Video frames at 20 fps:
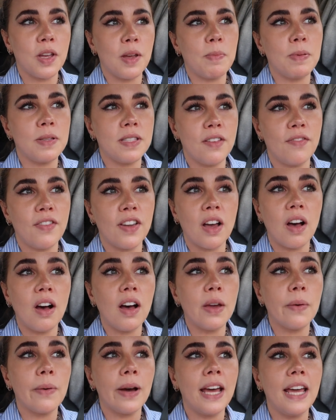Pacific
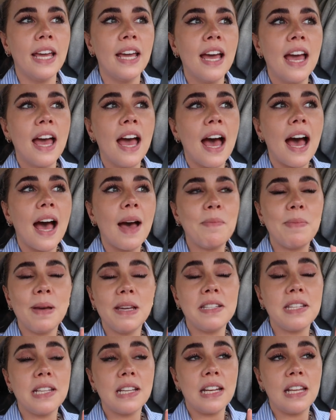Highway, and
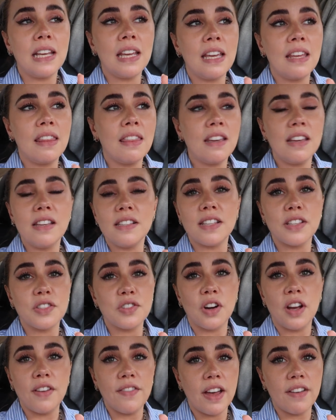basically the easiest
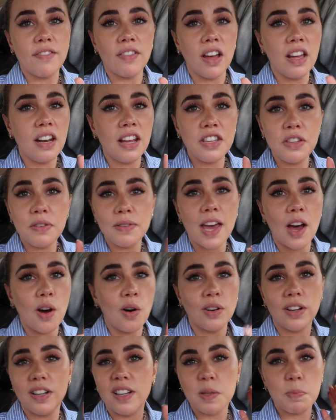drive ever. Like, you get
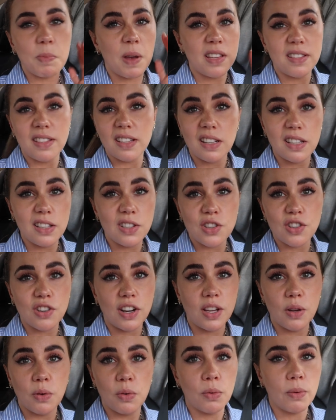on and it's basically
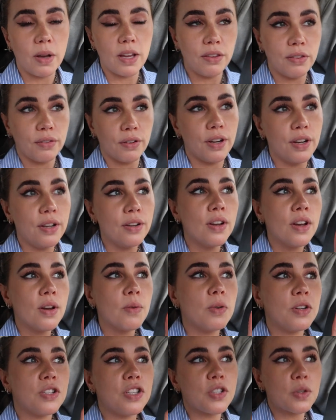straight all the way through,
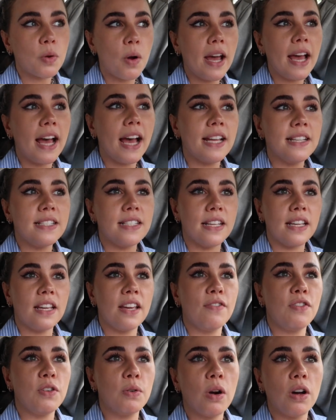which is quite handy
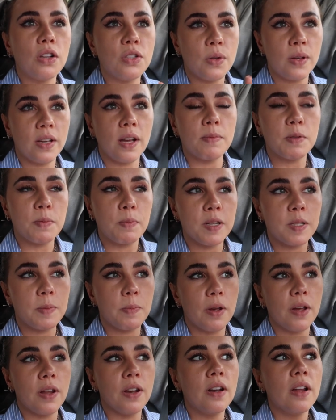if you are doing up to
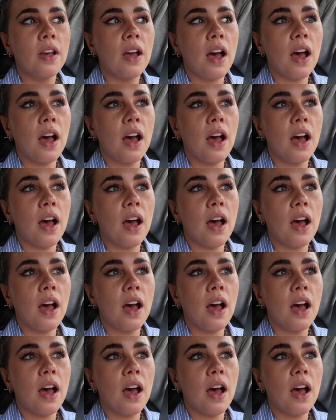Brisbane.